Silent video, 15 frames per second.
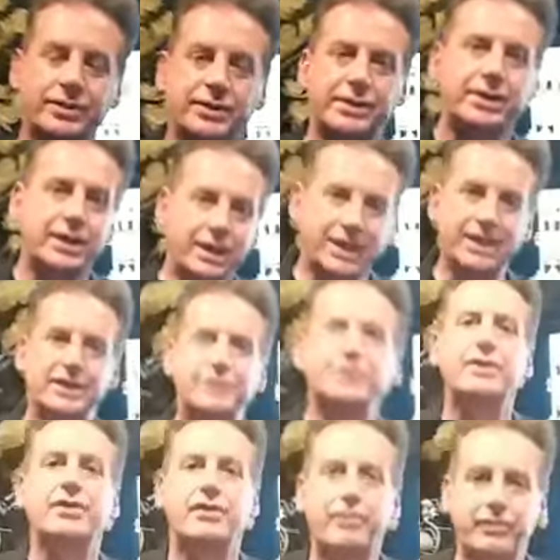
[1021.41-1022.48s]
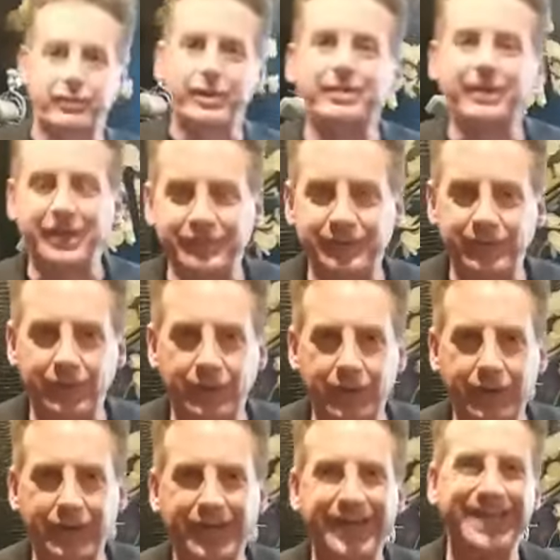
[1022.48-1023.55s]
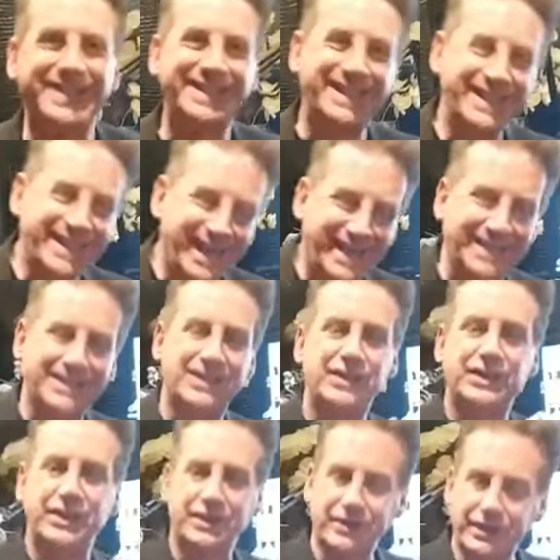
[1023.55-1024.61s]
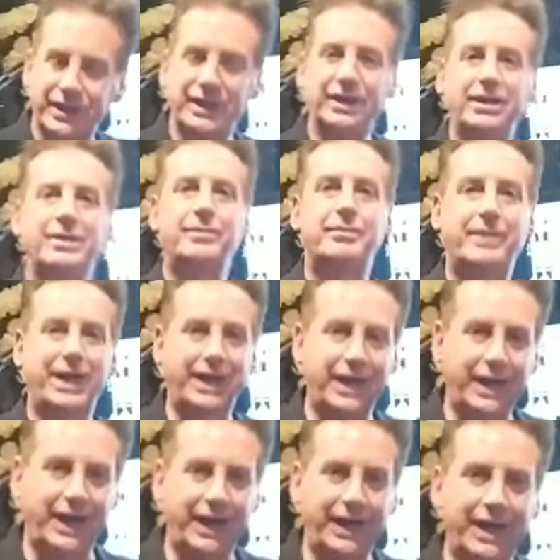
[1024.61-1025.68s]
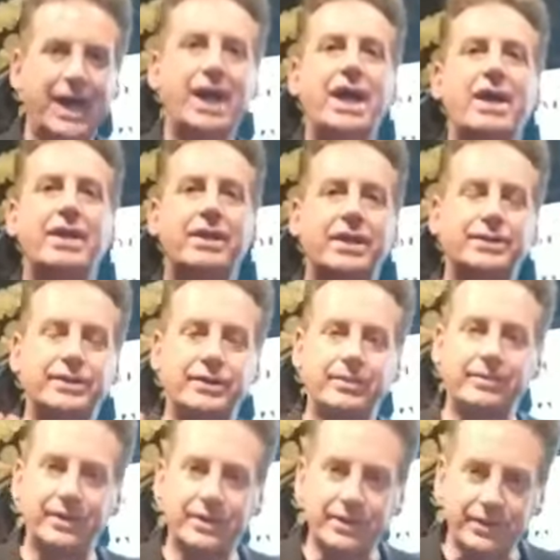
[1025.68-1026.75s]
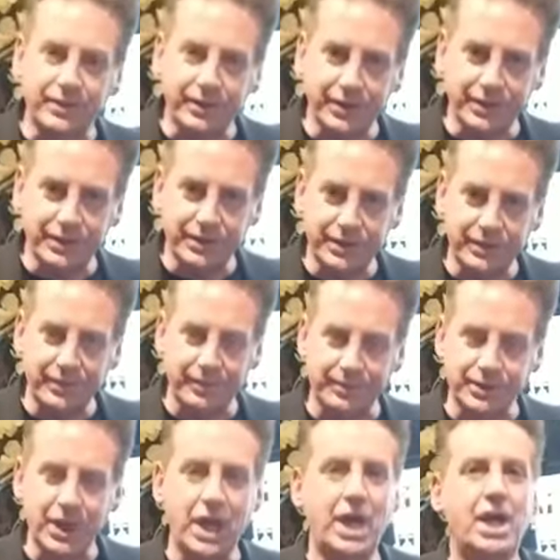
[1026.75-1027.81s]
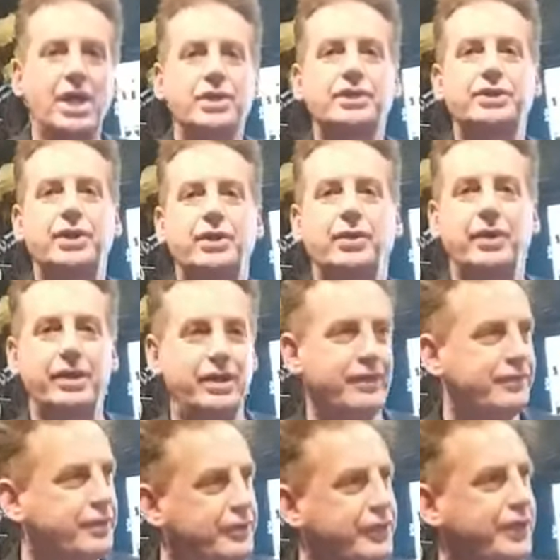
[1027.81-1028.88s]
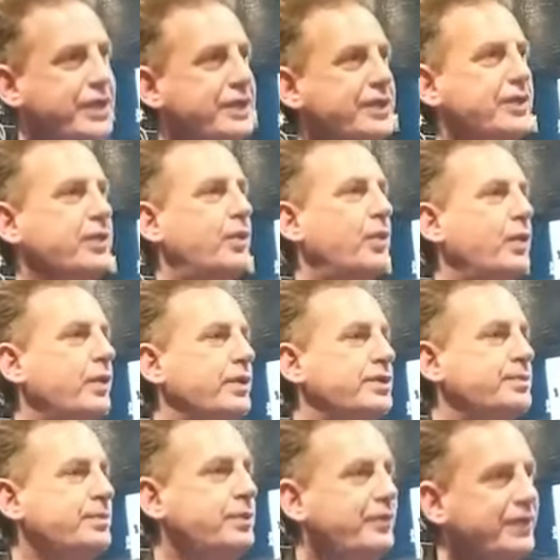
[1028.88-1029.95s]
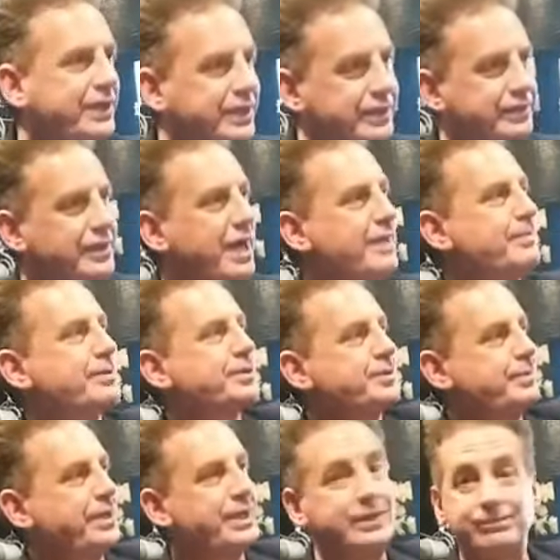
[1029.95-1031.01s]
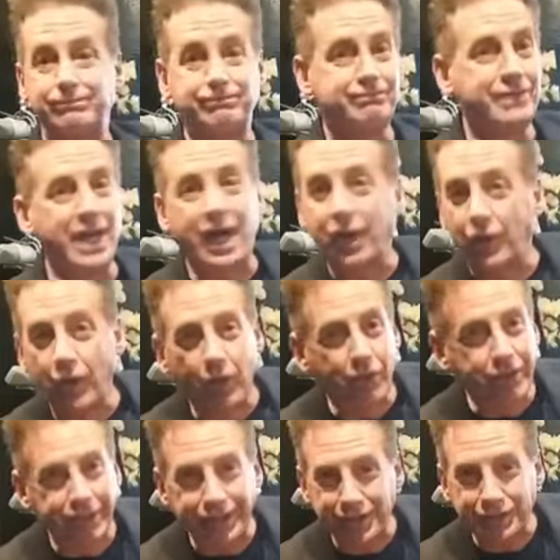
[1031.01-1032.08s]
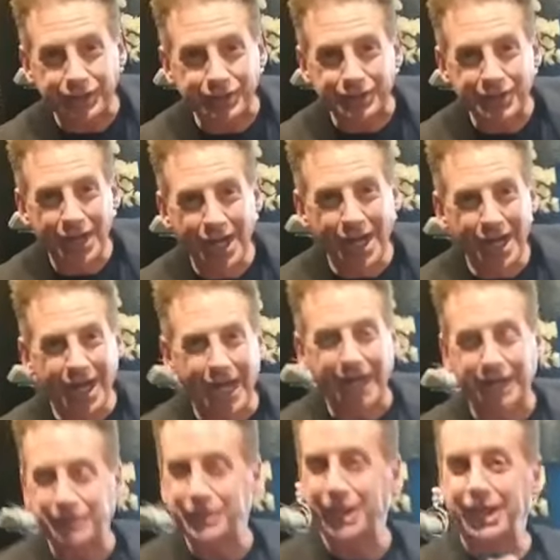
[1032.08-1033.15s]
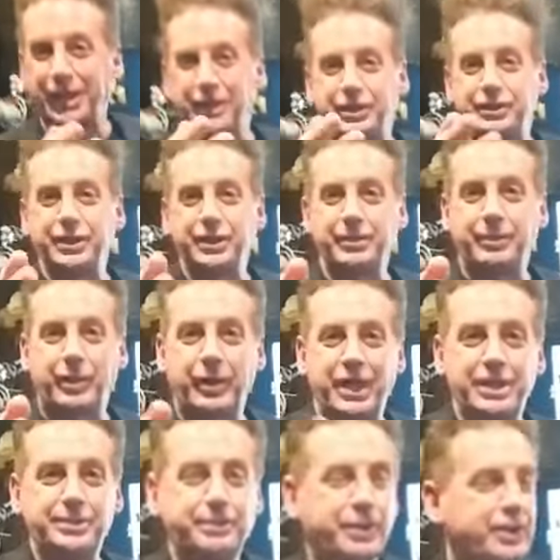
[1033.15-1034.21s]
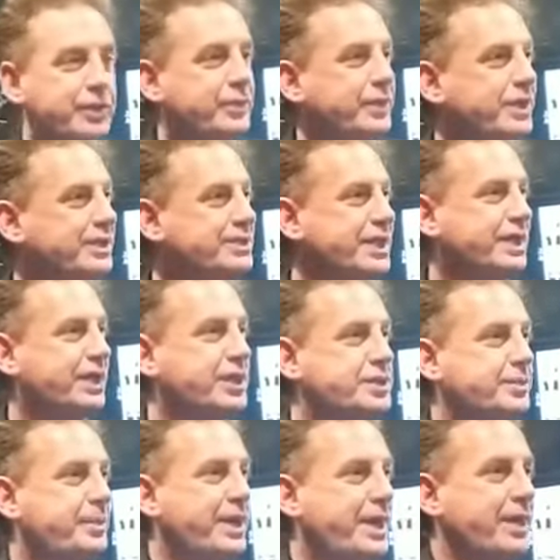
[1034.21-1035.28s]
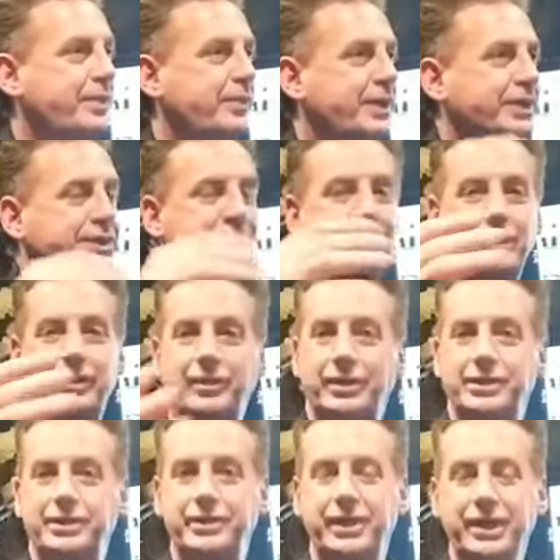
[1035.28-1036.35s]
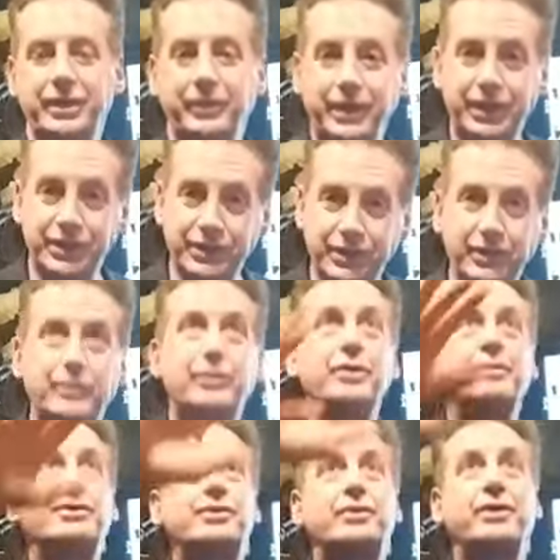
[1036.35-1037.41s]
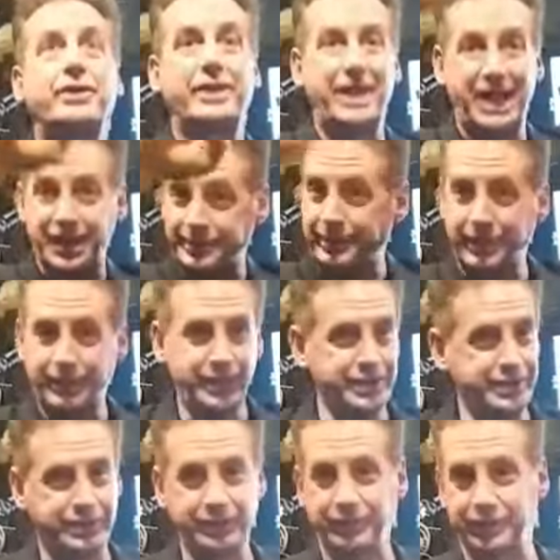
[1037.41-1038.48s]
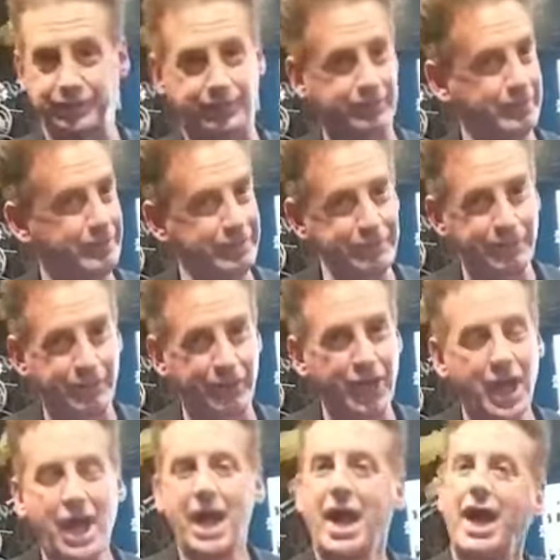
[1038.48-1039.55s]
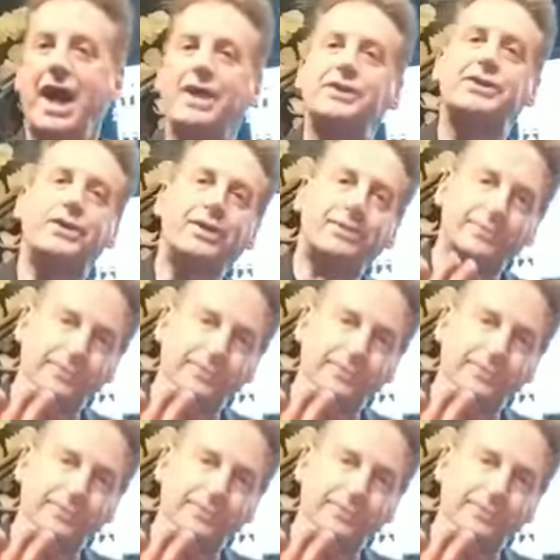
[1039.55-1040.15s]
is 3 by 4. It's not 16 by 9. That's in the majority of the showrooms. So if you think that the world is moving at hyperspeed, not on all conditions. I could take you to the Singapore Expo, we could take you to Japan, we could take you to Australia, we could show you rooms where the aspect ratio is 3 by 4. And so